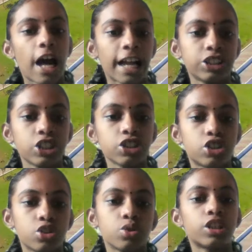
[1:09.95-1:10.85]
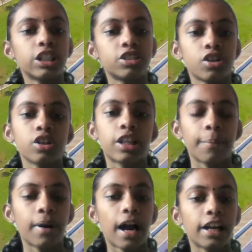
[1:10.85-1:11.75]
actions to restore
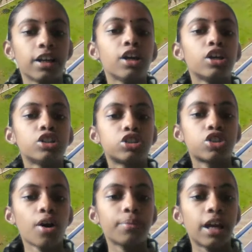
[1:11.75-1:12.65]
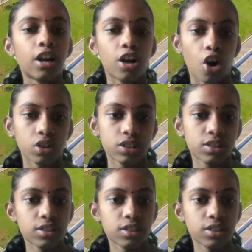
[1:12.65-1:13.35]
them and stop their loss.